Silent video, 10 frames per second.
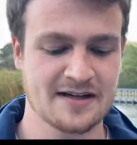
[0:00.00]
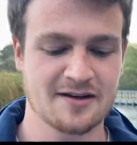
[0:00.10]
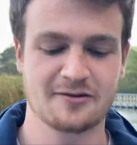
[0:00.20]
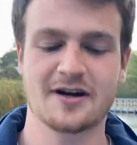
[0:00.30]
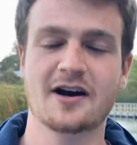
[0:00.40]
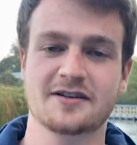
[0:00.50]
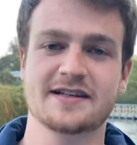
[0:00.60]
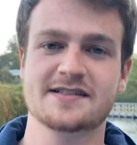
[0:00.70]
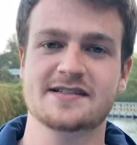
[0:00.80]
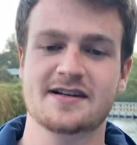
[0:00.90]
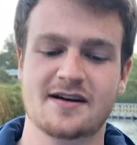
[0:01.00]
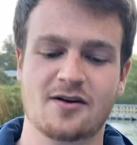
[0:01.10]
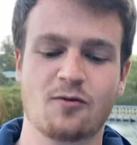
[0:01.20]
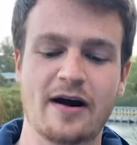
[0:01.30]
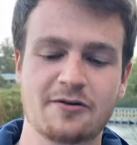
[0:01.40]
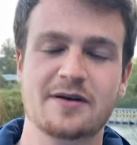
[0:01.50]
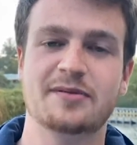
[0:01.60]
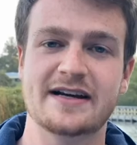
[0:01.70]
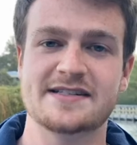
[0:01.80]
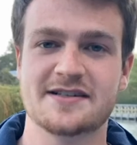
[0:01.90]
Regardless, where we
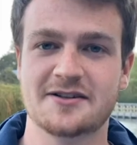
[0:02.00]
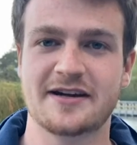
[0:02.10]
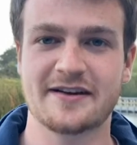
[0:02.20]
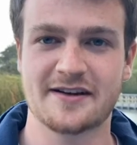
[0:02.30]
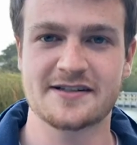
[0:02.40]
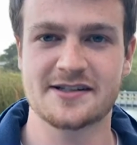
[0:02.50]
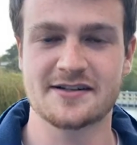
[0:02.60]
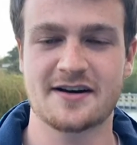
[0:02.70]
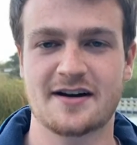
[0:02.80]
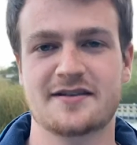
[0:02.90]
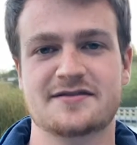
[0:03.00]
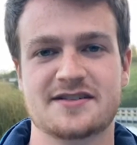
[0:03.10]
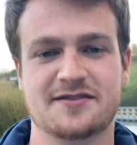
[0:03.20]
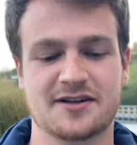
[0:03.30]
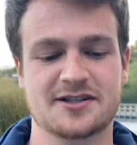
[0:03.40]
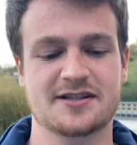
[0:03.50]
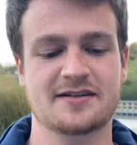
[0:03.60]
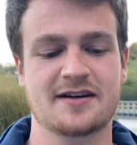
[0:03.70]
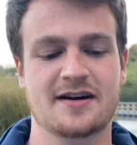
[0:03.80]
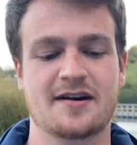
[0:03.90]
place the location of dysfunction
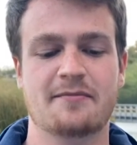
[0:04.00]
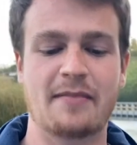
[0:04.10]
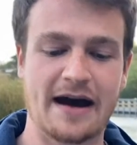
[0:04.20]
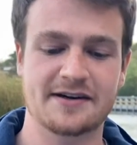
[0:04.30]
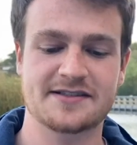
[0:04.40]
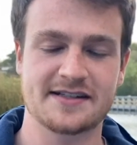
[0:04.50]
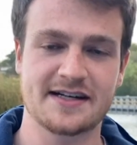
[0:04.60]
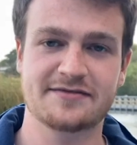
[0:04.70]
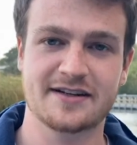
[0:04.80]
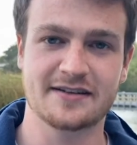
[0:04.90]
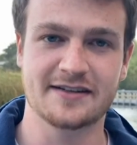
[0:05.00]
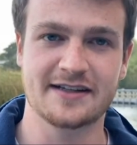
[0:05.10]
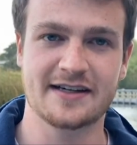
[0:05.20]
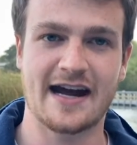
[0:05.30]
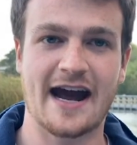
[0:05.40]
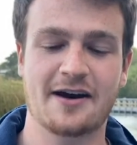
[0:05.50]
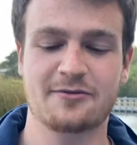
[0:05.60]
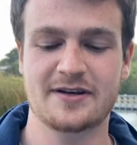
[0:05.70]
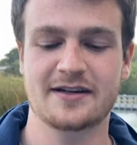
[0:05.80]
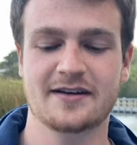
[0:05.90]
matters significantly in how
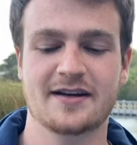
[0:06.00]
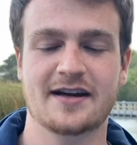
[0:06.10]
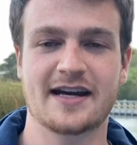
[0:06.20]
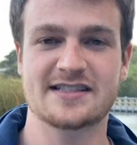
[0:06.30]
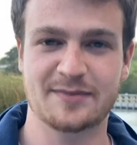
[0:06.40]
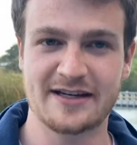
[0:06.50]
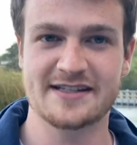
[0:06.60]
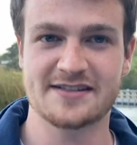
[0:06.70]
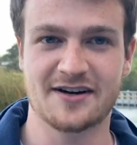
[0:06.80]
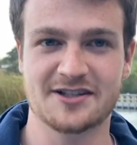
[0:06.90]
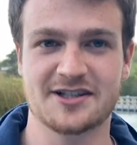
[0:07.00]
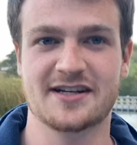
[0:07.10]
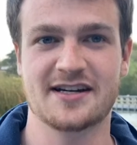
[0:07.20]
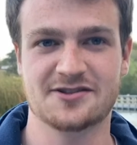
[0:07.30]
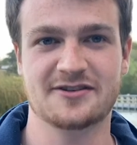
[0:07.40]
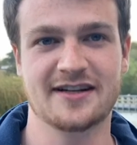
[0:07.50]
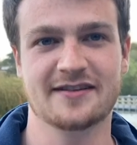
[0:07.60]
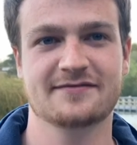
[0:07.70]
we explain dysfunction and treat it.